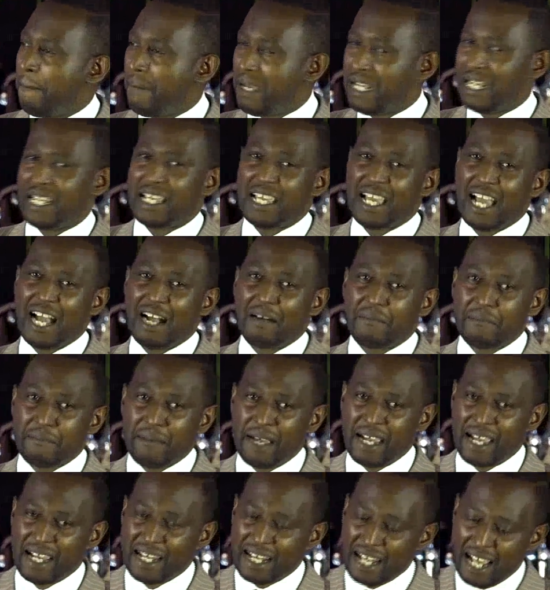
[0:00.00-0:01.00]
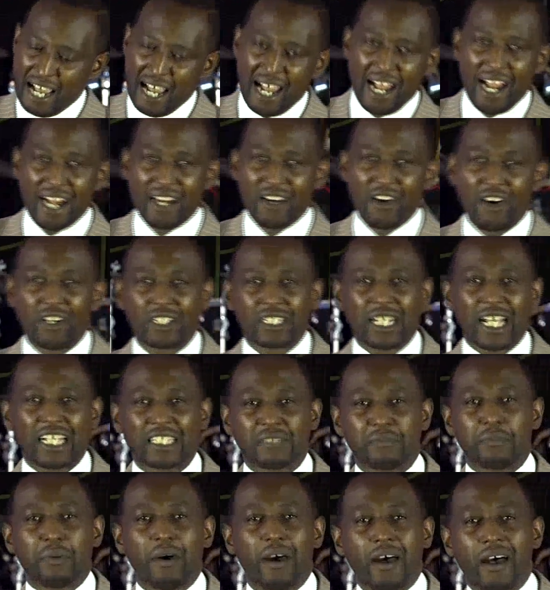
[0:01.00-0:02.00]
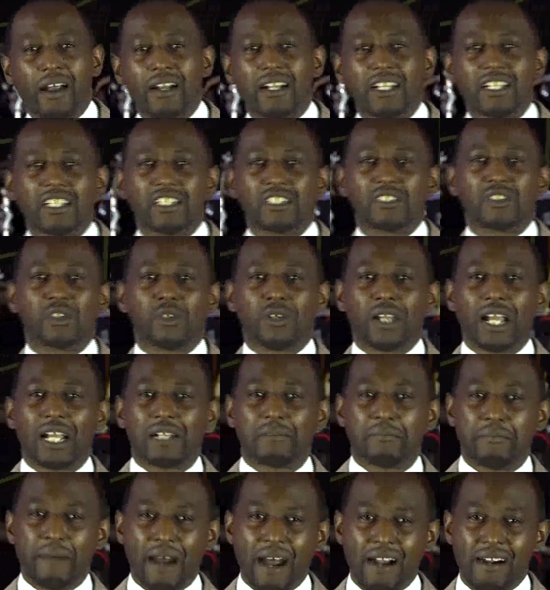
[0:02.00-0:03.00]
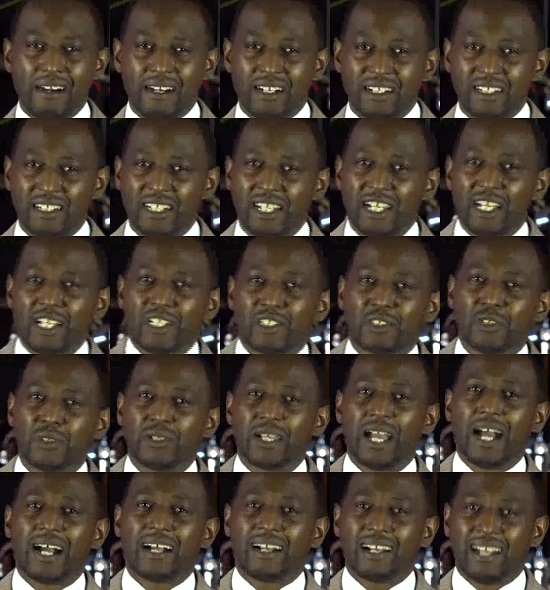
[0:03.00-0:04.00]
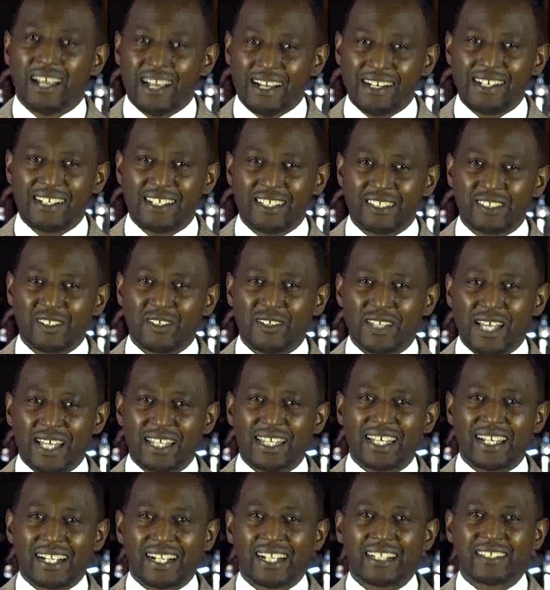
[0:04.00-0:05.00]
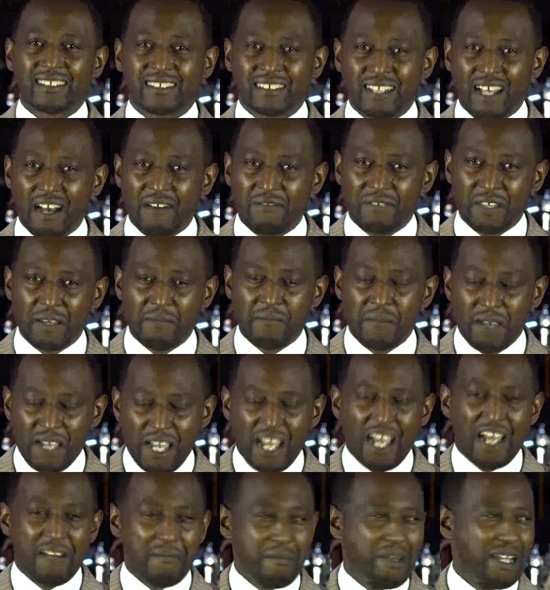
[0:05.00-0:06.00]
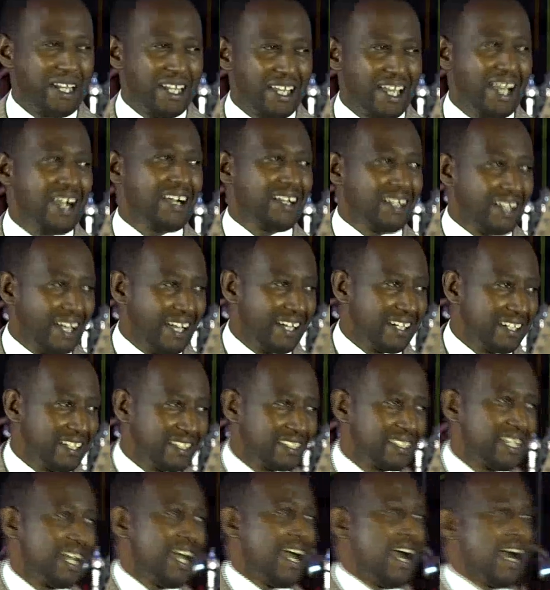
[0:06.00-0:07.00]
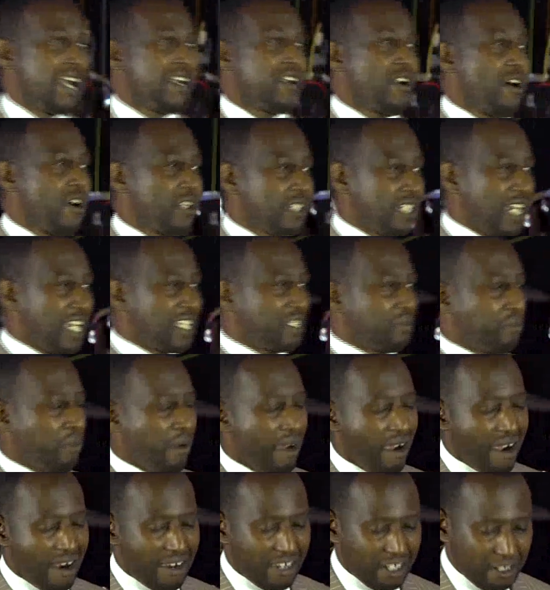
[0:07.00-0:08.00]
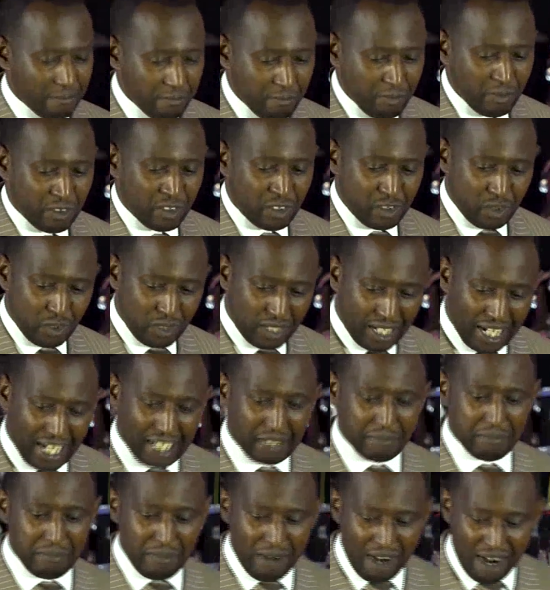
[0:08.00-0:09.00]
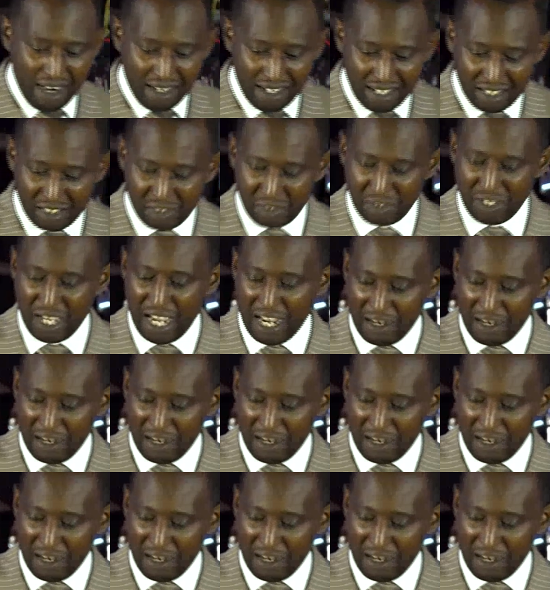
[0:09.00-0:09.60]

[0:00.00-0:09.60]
Many young men are not aspiring to get married to young ladies so that they can serve them. And many young ladies are not aspiring to get married to